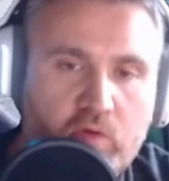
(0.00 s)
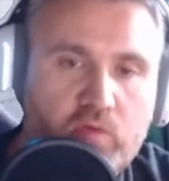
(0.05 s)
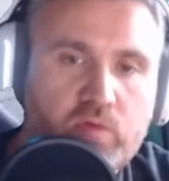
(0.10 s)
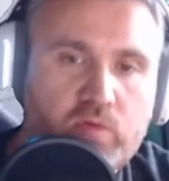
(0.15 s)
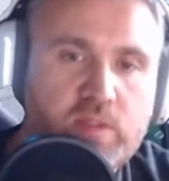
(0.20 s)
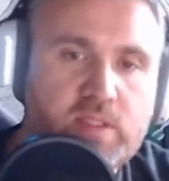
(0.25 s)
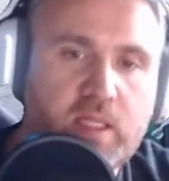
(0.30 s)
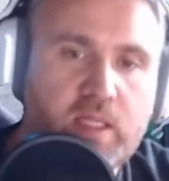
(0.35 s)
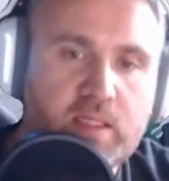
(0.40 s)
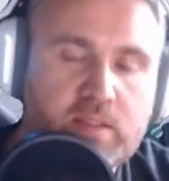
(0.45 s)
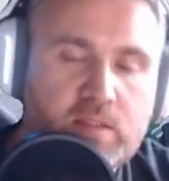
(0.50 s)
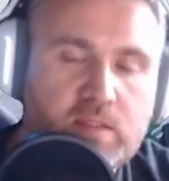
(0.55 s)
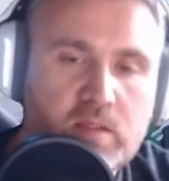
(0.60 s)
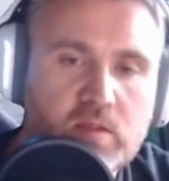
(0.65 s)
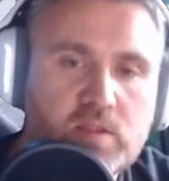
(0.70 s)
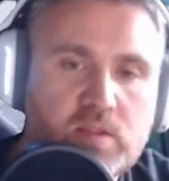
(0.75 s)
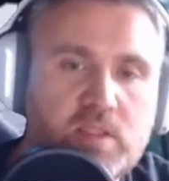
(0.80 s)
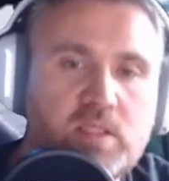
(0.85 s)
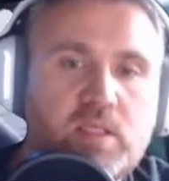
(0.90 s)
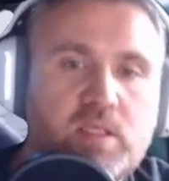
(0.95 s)
crystal
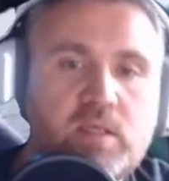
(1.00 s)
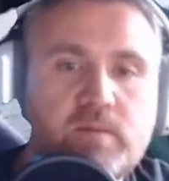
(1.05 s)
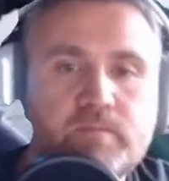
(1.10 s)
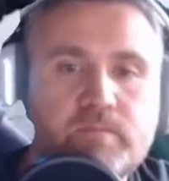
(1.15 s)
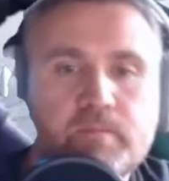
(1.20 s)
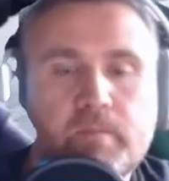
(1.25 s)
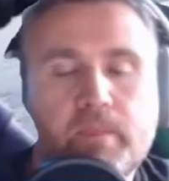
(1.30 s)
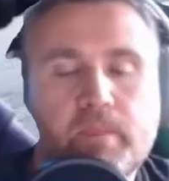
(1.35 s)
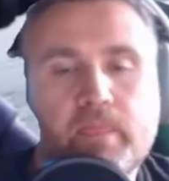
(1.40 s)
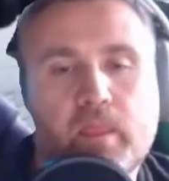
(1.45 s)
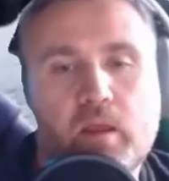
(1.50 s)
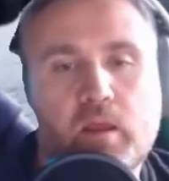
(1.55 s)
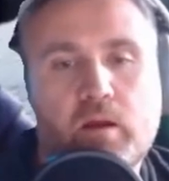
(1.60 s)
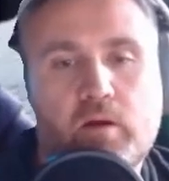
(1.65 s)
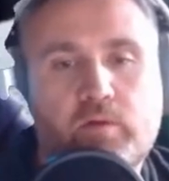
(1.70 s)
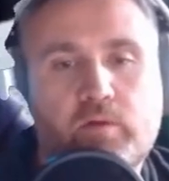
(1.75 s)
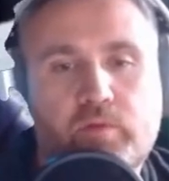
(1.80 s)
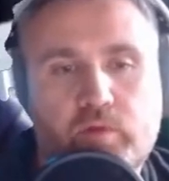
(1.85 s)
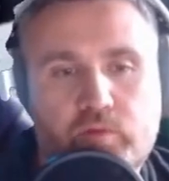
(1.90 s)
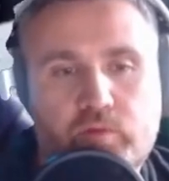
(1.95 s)
30,
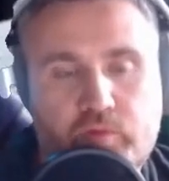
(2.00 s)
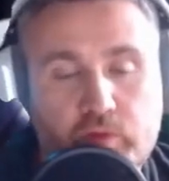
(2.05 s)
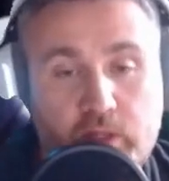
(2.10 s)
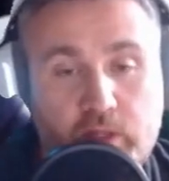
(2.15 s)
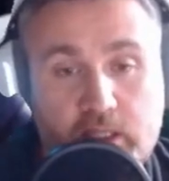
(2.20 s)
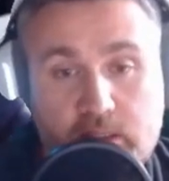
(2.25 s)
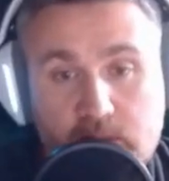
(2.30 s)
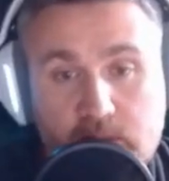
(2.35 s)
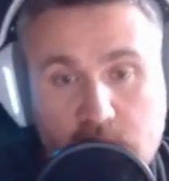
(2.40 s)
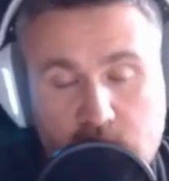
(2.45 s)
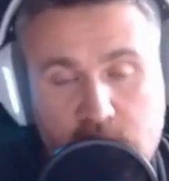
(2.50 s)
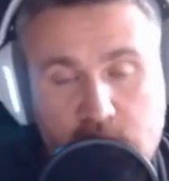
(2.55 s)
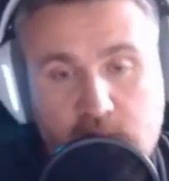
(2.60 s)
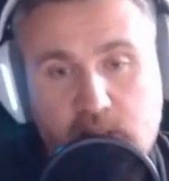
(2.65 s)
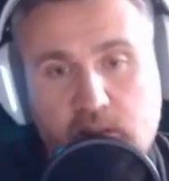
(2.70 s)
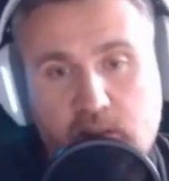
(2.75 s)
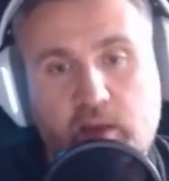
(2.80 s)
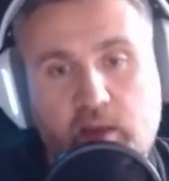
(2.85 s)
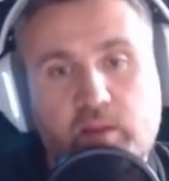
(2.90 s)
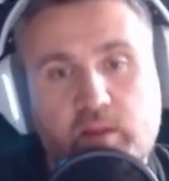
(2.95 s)
furnace
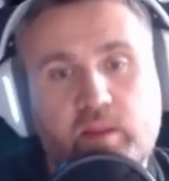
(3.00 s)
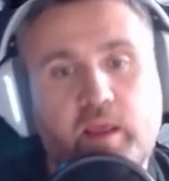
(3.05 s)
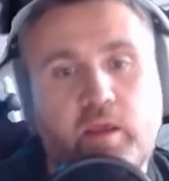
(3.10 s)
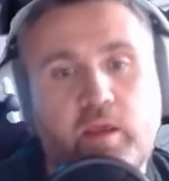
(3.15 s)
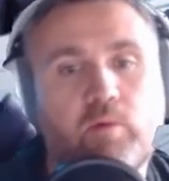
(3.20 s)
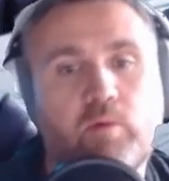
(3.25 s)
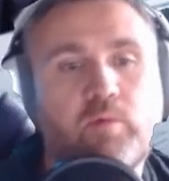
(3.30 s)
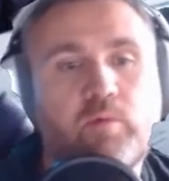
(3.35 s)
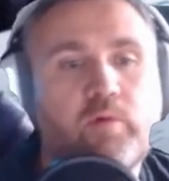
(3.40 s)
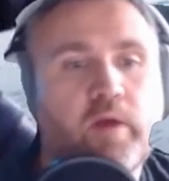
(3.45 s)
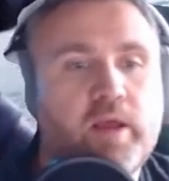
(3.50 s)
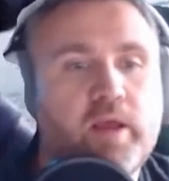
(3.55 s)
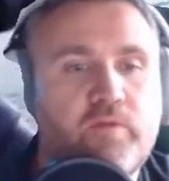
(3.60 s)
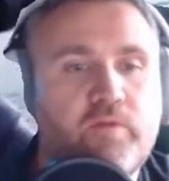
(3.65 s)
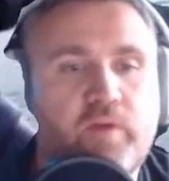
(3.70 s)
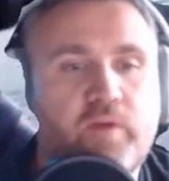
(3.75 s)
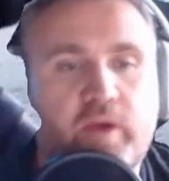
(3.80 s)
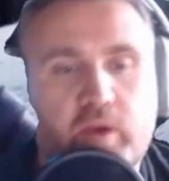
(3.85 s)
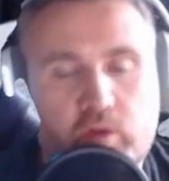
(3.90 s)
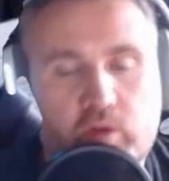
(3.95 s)
30, and they upgrade
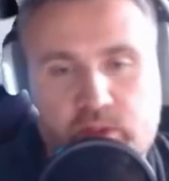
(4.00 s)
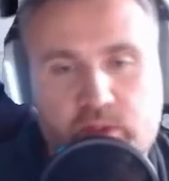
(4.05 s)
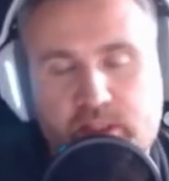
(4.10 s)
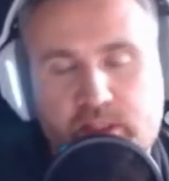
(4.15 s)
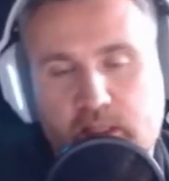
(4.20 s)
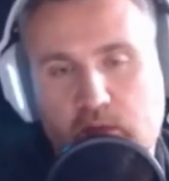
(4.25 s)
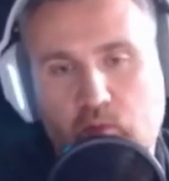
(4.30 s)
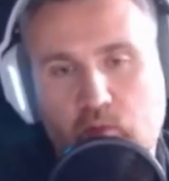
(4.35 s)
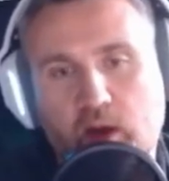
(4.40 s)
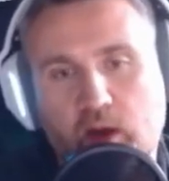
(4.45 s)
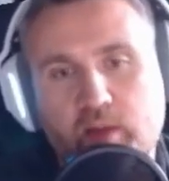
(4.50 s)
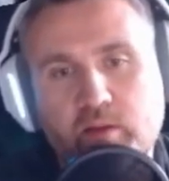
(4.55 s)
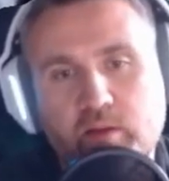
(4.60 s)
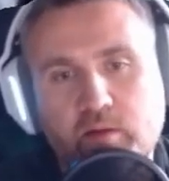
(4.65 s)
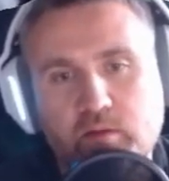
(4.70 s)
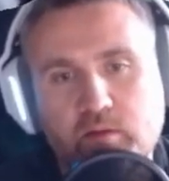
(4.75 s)
fire crystal 1.